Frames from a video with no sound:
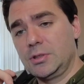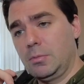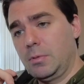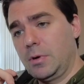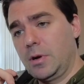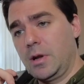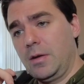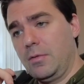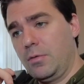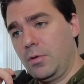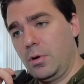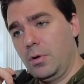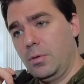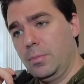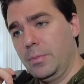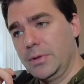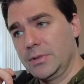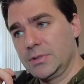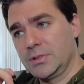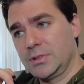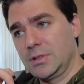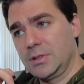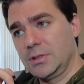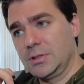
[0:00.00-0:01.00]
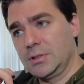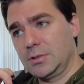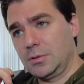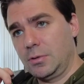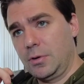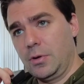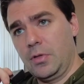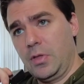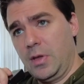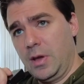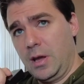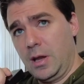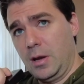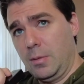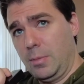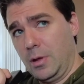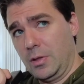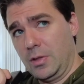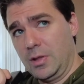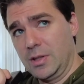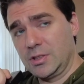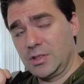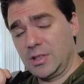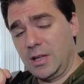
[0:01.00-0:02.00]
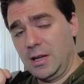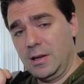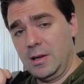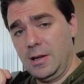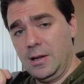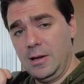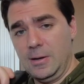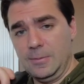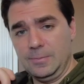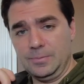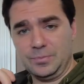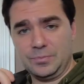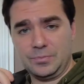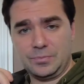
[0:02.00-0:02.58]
you want to have your own business or you're thinking about this idea